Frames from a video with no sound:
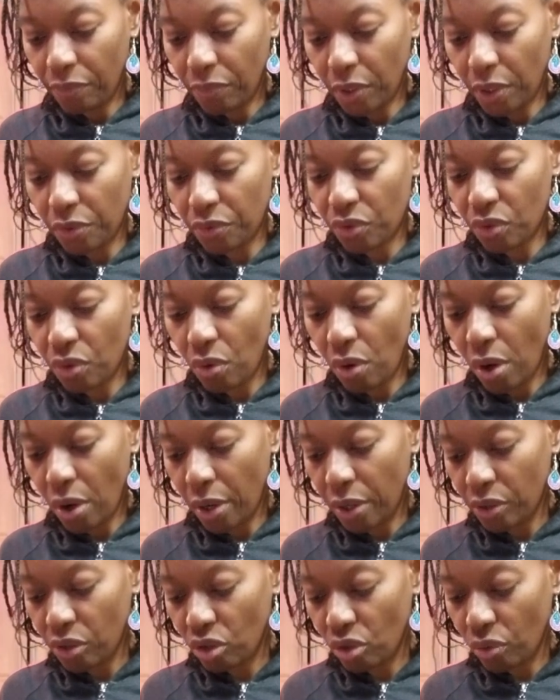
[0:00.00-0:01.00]
There's no
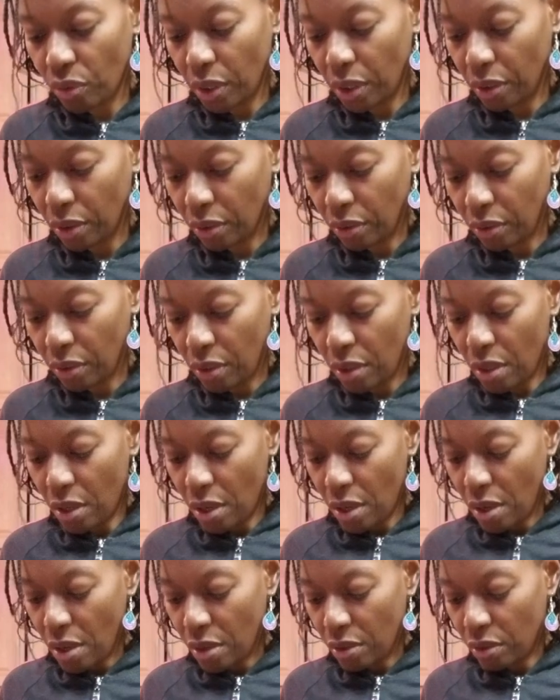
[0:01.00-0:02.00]
art to it.
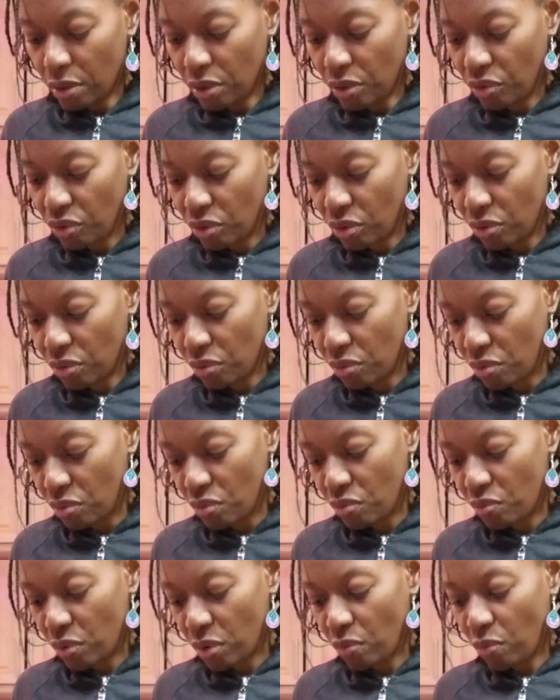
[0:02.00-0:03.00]
Just do
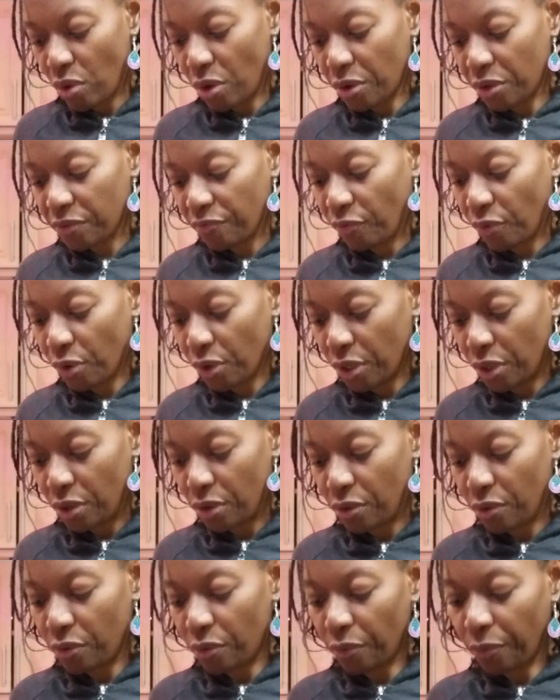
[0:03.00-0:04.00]
what works for
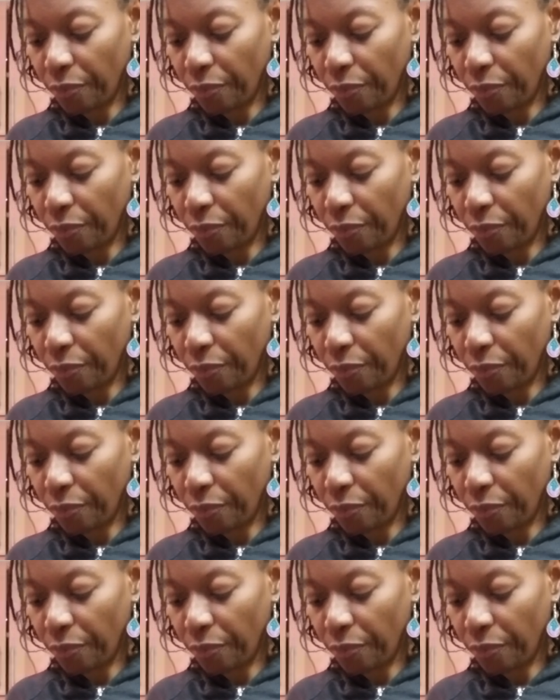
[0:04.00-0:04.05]
you.